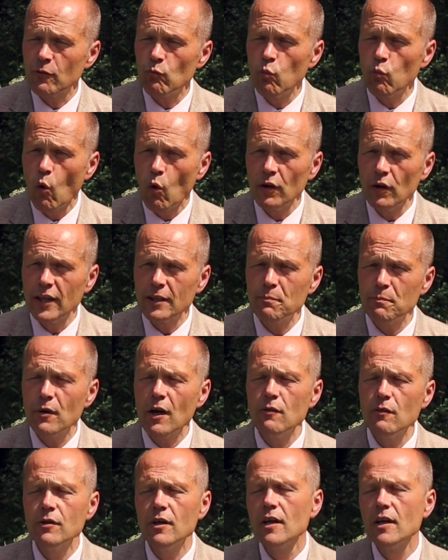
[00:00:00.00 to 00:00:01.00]
a walnut
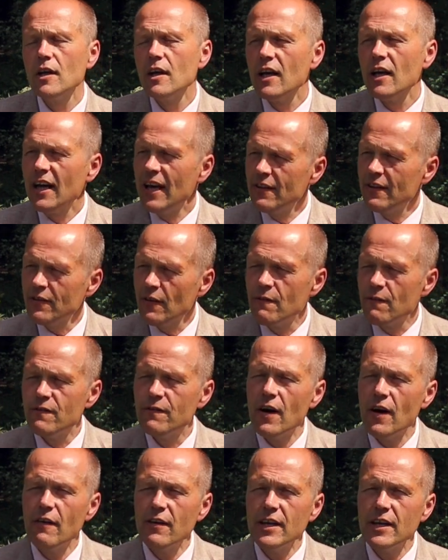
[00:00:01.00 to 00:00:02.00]
brown, is a
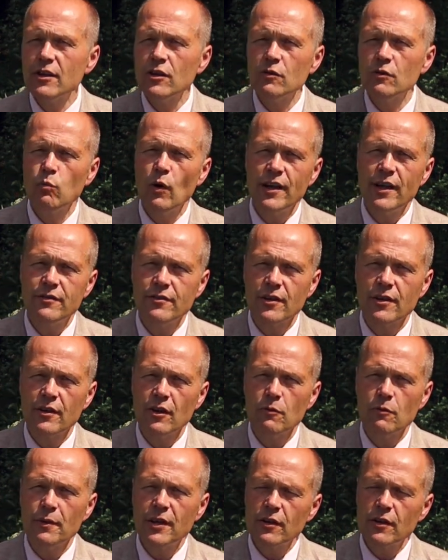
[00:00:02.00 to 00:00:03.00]
very good way to
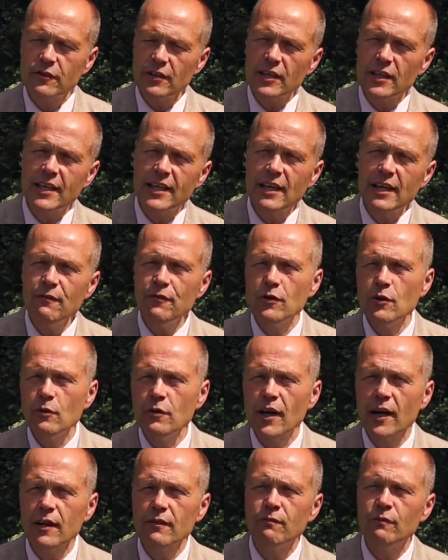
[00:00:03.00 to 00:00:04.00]
go because it gives you
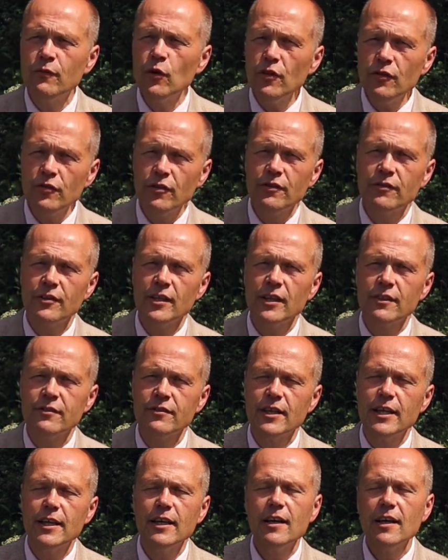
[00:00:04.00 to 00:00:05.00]
that
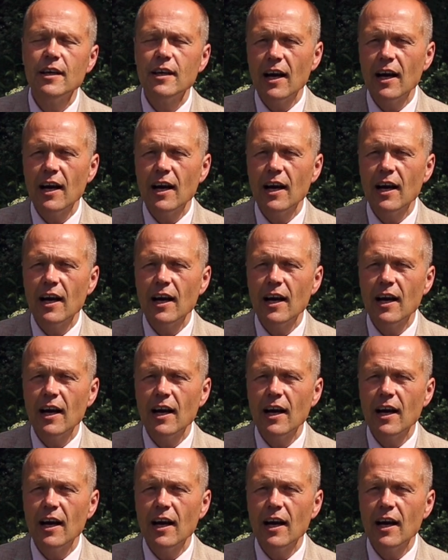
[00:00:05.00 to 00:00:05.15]
versatility,